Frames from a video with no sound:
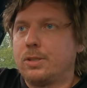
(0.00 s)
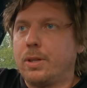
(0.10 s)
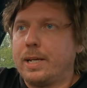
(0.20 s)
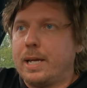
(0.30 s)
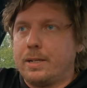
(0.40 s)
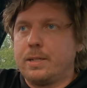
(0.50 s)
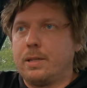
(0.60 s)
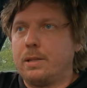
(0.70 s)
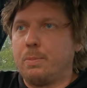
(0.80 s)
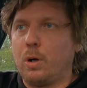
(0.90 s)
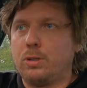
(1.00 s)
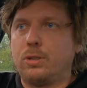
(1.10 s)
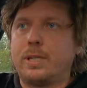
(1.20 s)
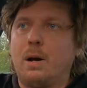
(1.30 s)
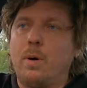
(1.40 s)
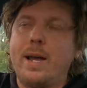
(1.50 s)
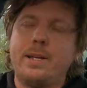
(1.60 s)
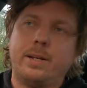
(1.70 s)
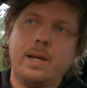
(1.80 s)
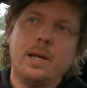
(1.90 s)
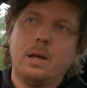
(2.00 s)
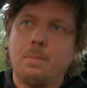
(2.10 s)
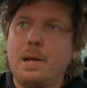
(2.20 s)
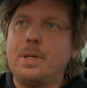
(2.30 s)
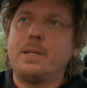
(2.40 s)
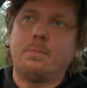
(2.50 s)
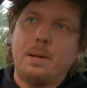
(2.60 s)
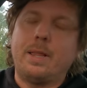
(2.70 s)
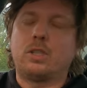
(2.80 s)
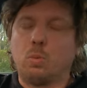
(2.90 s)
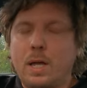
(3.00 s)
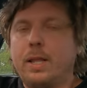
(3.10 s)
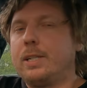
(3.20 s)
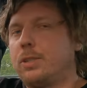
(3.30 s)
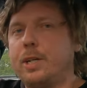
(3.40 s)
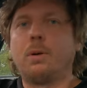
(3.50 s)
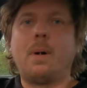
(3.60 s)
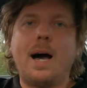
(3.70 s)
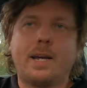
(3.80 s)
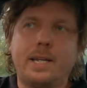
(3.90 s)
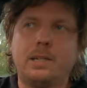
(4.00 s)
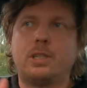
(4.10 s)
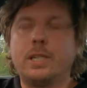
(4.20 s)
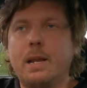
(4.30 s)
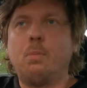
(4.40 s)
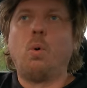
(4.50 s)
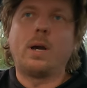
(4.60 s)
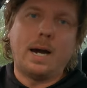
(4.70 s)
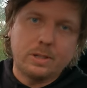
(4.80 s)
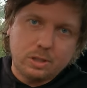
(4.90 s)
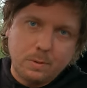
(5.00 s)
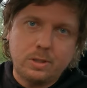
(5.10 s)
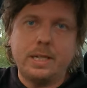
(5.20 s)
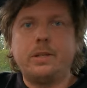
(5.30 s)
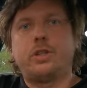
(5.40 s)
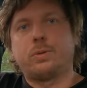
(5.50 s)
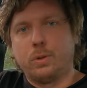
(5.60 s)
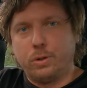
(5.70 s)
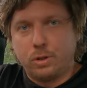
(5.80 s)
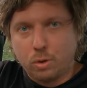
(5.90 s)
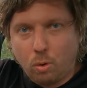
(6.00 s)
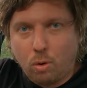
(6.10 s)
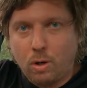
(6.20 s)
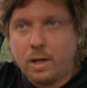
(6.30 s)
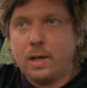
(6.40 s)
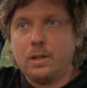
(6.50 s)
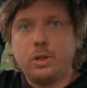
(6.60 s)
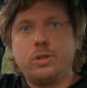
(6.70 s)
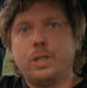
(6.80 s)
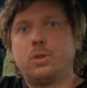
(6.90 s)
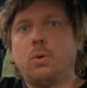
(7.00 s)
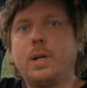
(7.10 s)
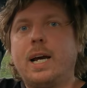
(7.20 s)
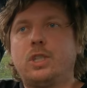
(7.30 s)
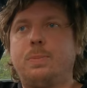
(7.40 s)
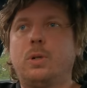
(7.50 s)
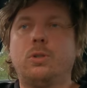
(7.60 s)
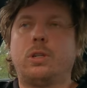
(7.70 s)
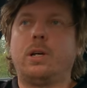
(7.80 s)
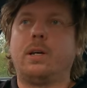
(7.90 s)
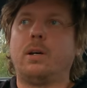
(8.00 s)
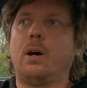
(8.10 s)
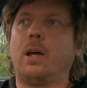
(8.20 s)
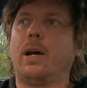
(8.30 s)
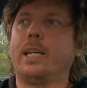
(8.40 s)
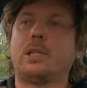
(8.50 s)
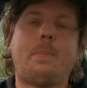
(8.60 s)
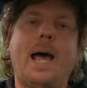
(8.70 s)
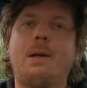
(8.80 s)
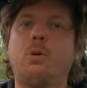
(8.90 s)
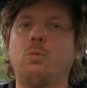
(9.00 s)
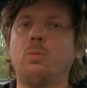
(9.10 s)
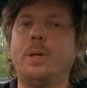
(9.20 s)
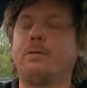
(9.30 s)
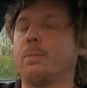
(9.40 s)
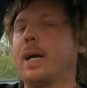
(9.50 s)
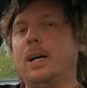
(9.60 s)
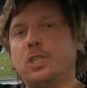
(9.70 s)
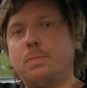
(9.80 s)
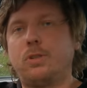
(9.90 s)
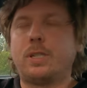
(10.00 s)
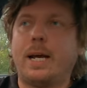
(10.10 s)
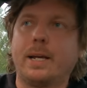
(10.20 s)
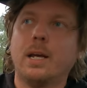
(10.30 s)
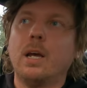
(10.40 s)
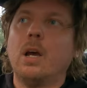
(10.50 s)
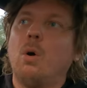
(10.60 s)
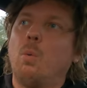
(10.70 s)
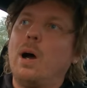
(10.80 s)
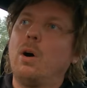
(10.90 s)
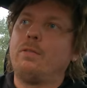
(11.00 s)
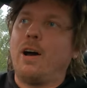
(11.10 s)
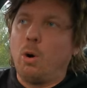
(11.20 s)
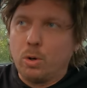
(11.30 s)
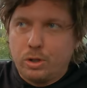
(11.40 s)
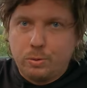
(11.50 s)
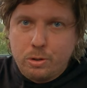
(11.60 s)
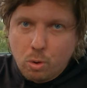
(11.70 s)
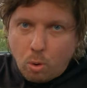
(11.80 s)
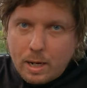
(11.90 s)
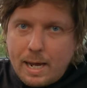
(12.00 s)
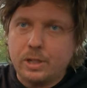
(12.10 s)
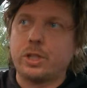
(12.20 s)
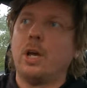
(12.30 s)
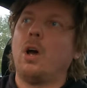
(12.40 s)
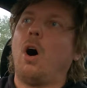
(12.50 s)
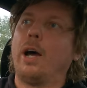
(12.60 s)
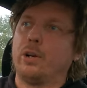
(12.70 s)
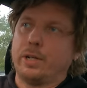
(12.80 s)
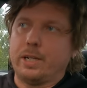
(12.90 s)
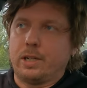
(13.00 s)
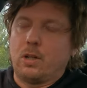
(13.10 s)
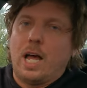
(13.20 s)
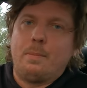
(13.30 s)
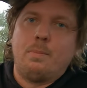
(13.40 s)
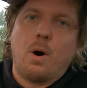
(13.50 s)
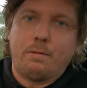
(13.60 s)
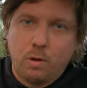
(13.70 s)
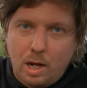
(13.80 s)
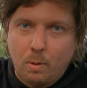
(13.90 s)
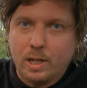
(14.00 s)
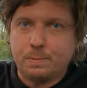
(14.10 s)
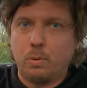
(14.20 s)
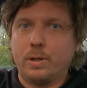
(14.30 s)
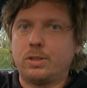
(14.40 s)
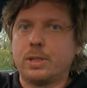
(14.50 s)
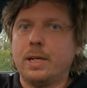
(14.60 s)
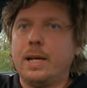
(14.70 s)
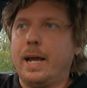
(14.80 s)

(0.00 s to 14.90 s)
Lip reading: So they get bonuses that way, and maybe that's a way that they see on marketing to get more customers in through the door using DoorDash, because I guess a pain point would be from customers saying, well, if I order through DoorDash, I don't get to claim in my Flybuys points.